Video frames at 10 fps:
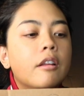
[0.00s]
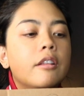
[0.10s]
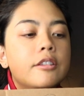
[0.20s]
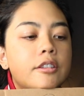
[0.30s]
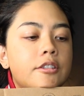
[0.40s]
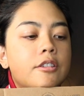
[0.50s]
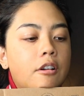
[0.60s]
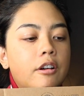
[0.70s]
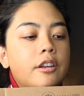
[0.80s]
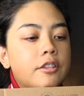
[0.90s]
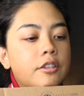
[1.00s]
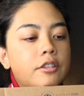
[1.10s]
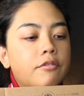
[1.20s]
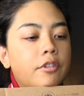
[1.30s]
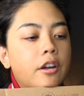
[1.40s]
This is
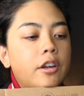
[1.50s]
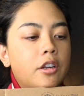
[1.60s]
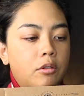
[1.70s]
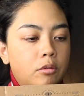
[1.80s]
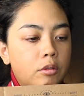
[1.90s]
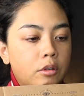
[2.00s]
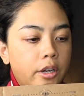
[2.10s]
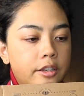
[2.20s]
Onyx's very cool,